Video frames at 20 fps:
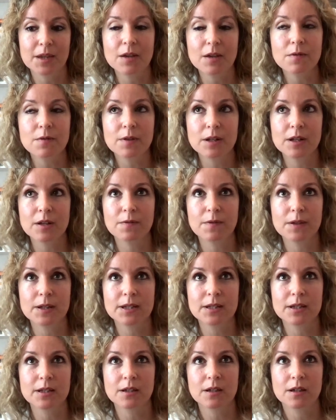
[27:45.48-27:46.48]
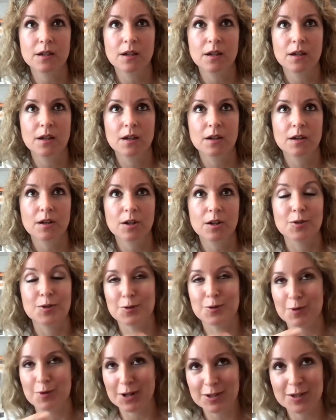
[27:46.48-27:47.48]
even if it's
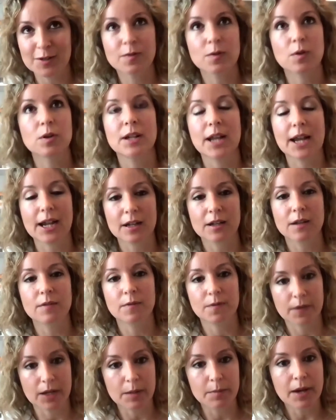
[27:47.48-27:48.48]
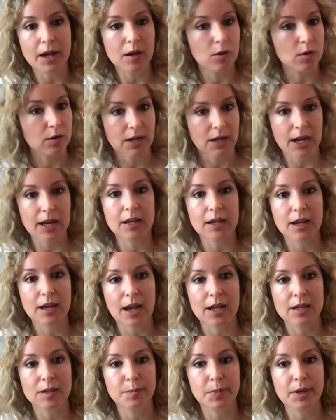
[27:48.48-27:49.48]
constructive or negative feedback on any
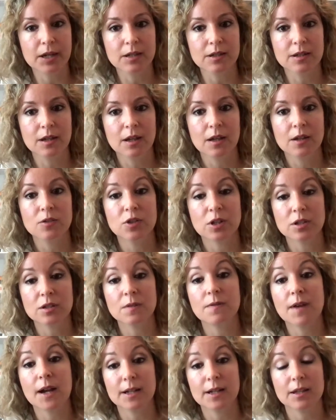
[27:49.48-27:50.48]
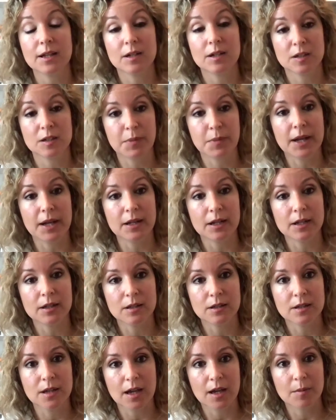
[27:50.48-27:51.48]
aspect just the fact that they're spending
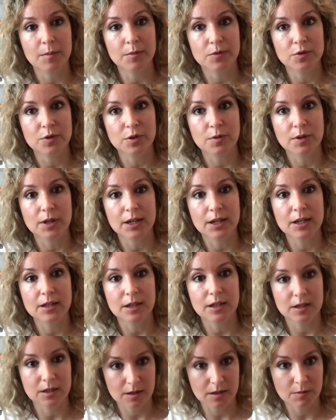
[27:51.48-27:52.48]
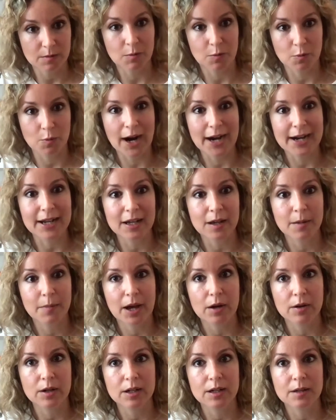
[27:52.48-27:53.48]
the time doing it and writing
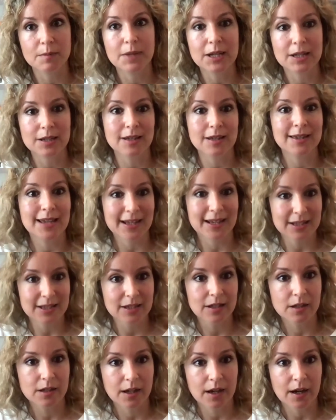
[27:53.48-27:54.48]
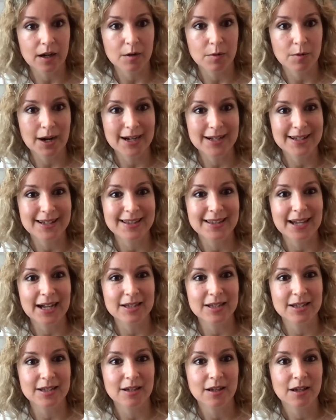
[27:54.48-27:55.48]
about it it means that they still care right and
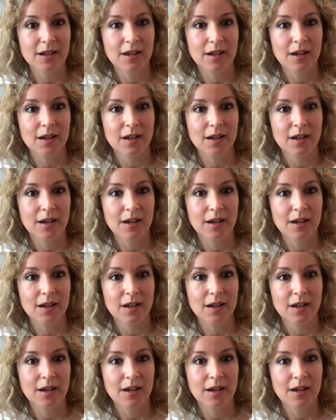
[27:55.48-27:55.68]
that's